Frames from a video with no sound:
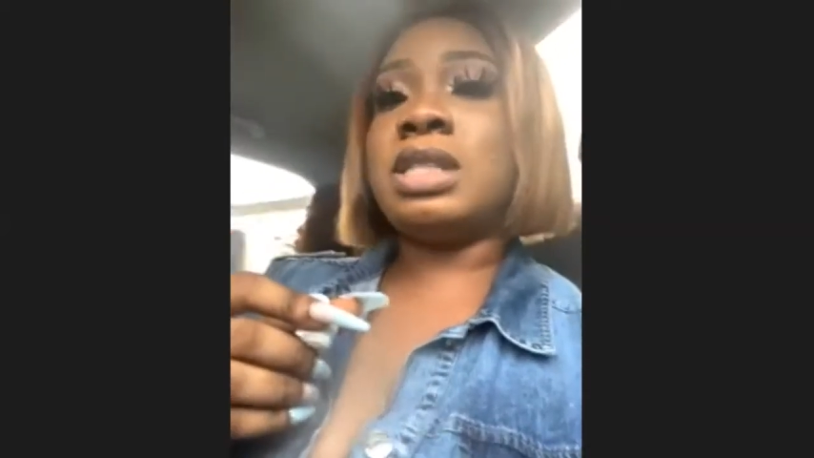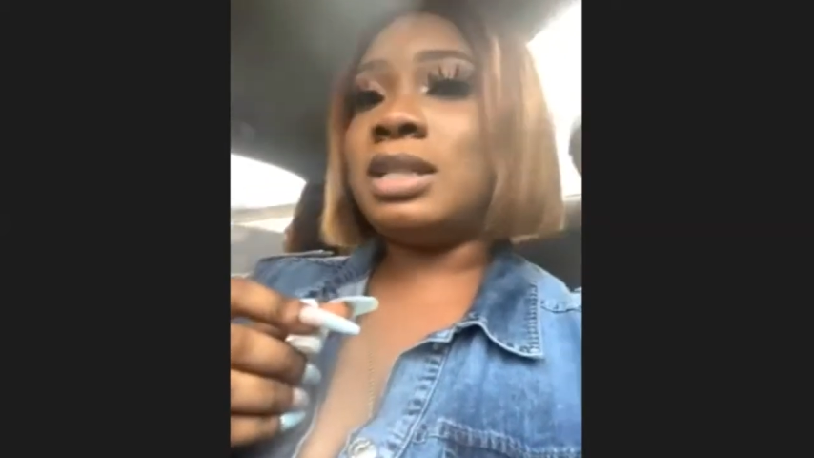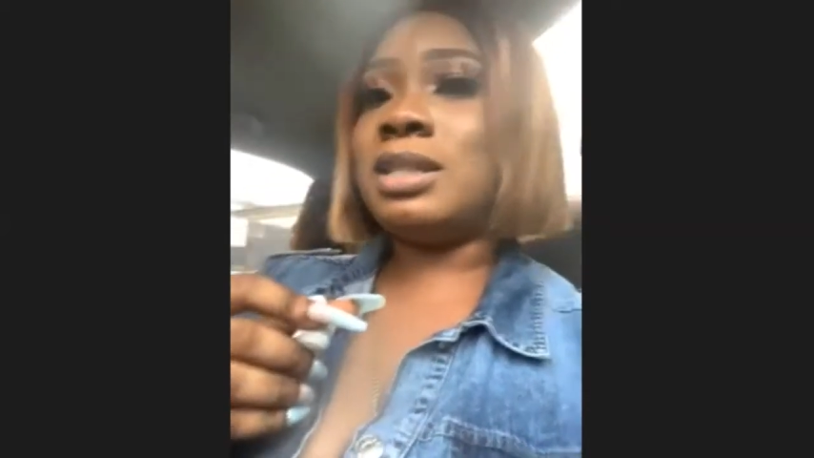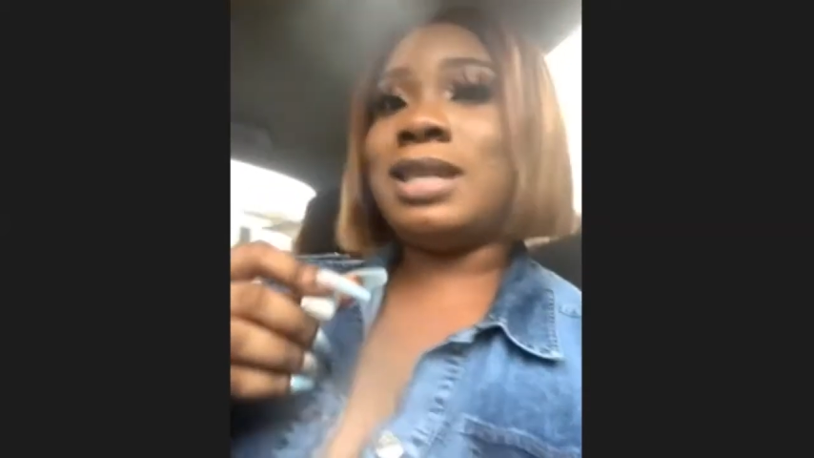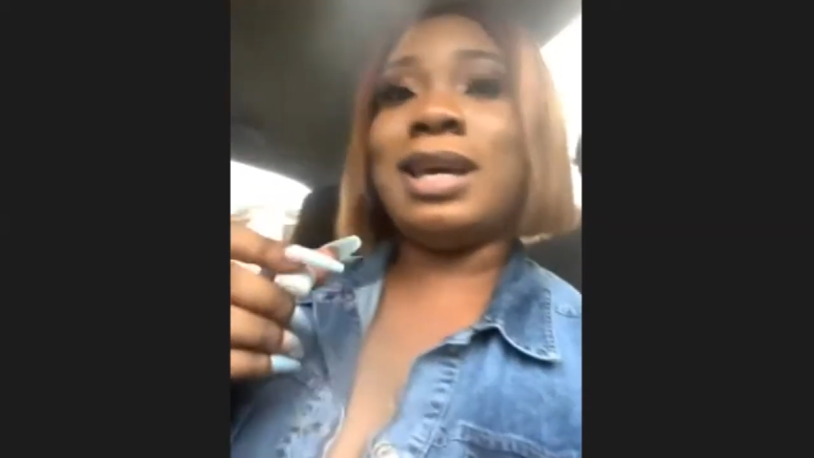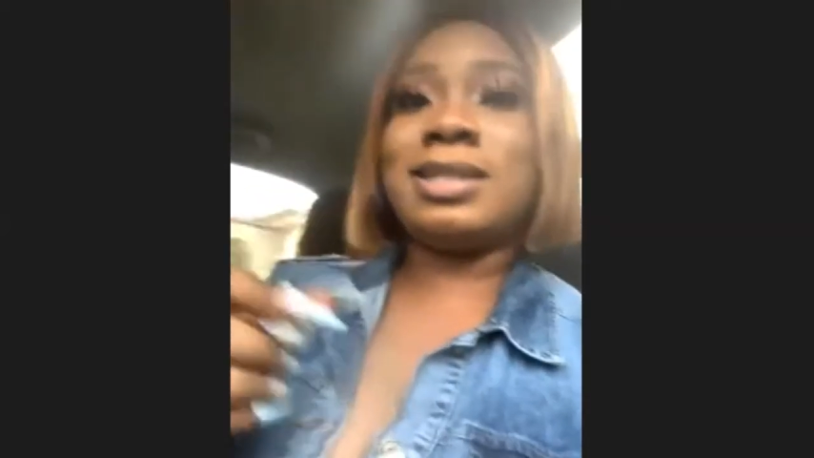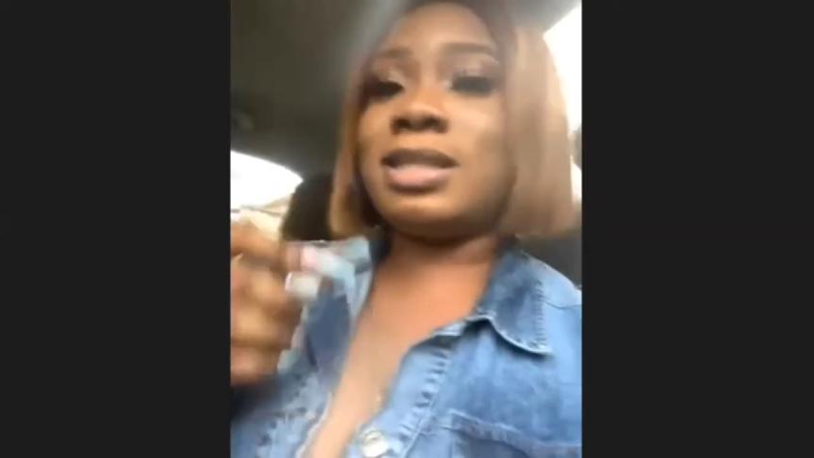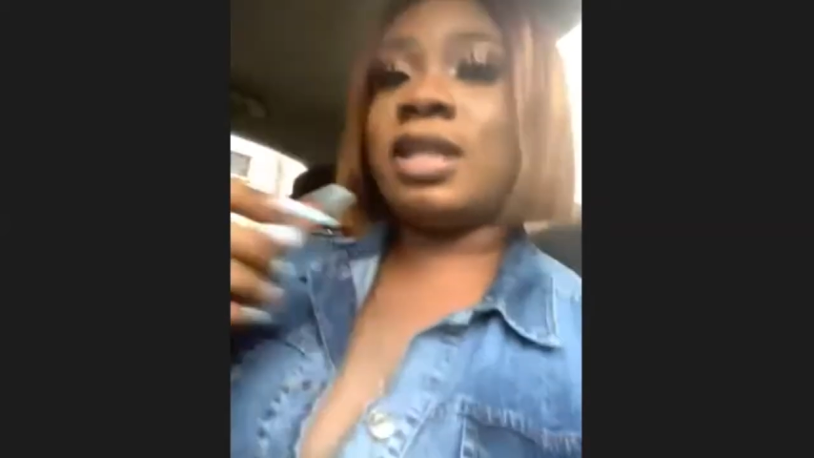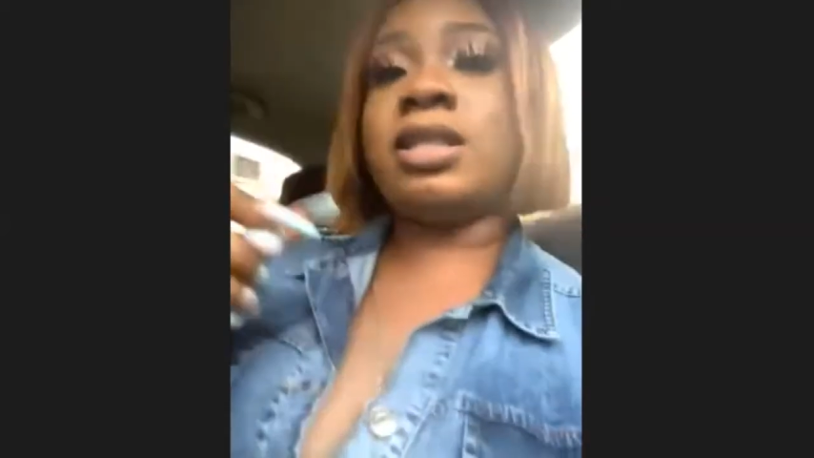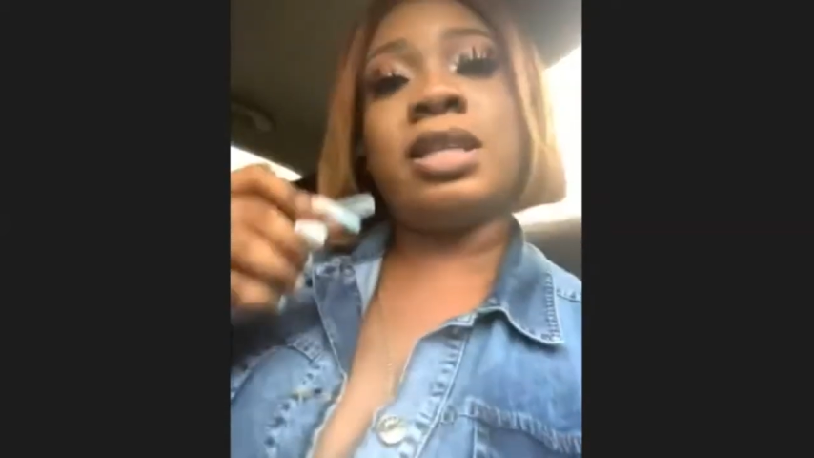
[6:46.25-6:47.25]
takes
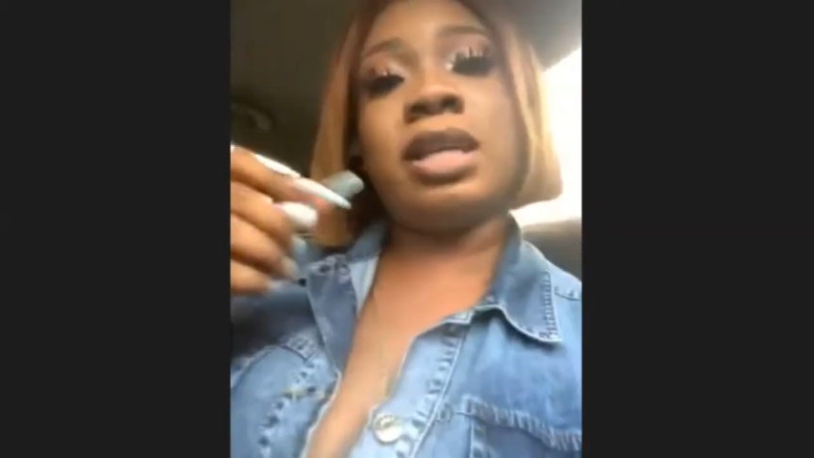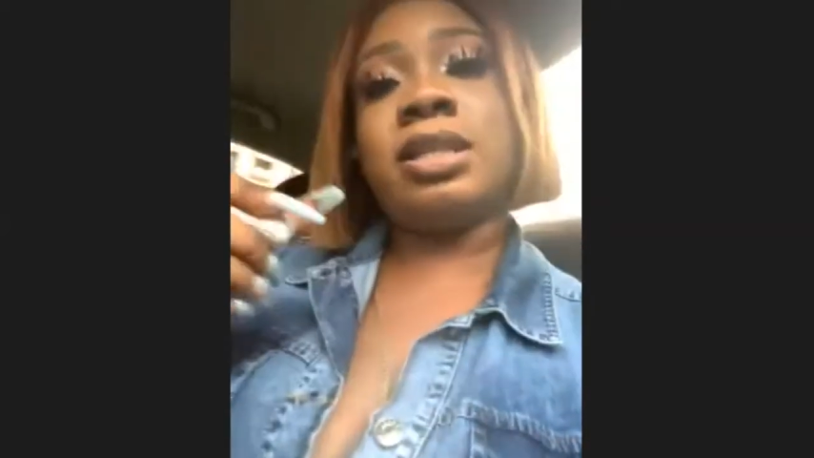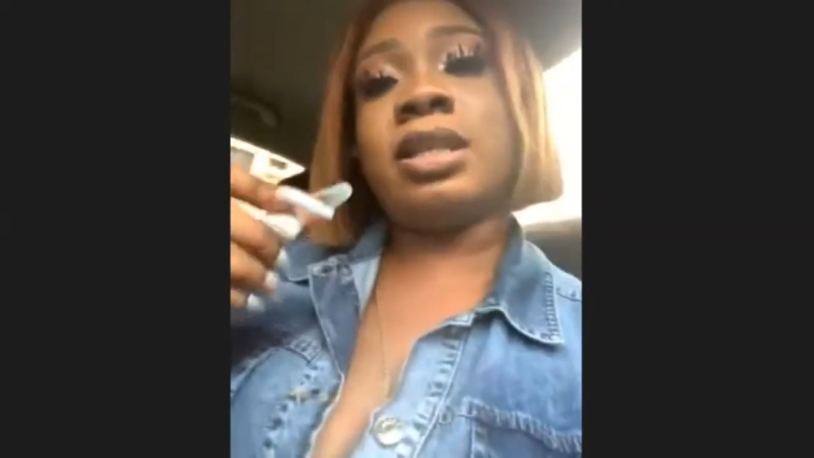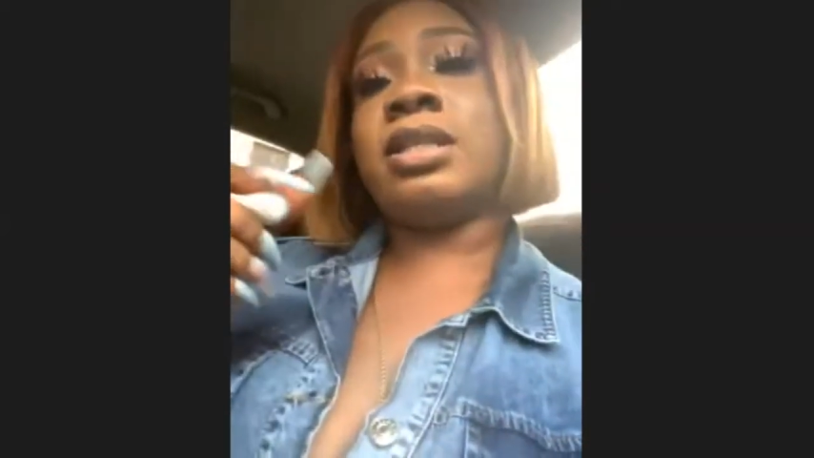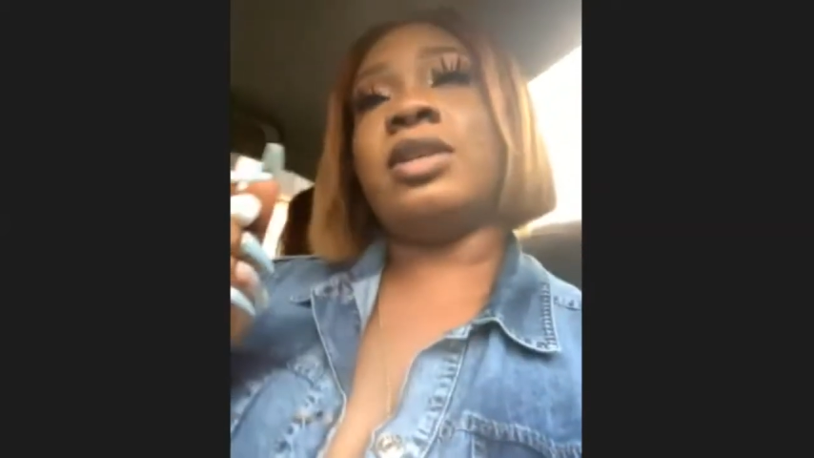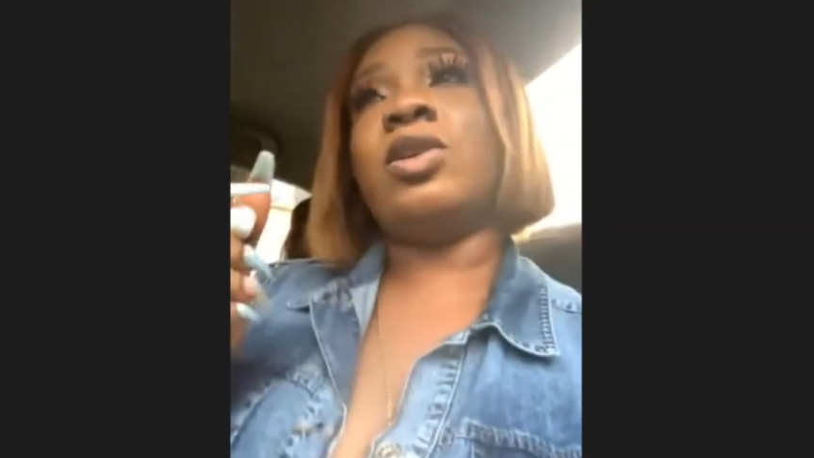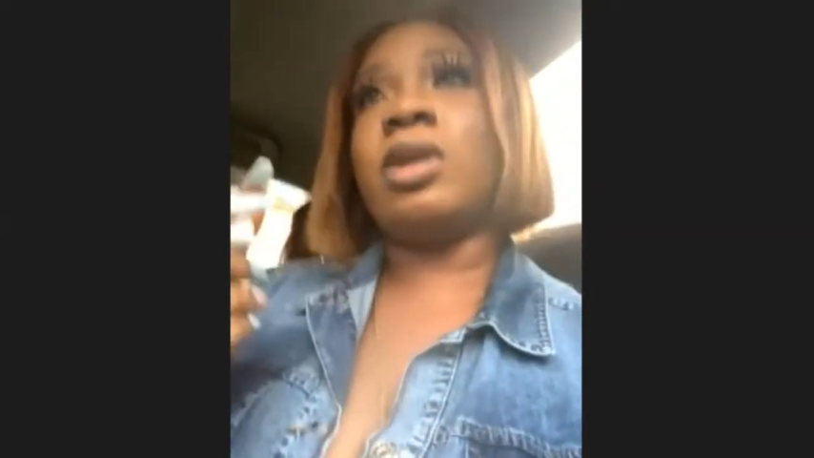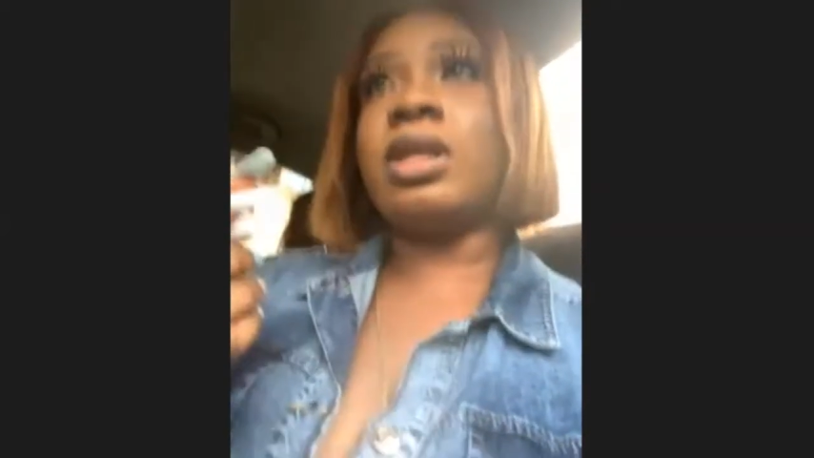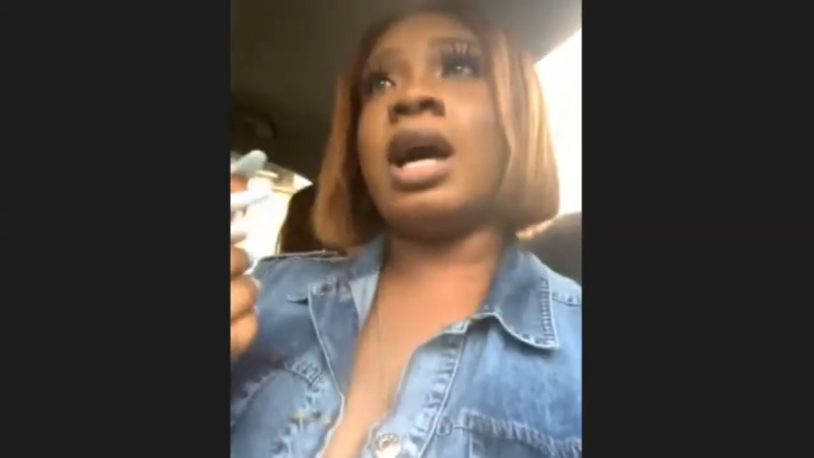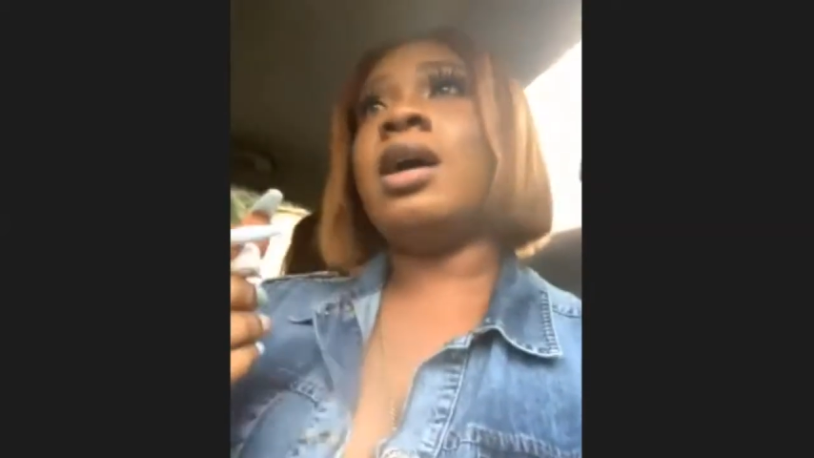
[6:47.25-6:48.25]
and all that.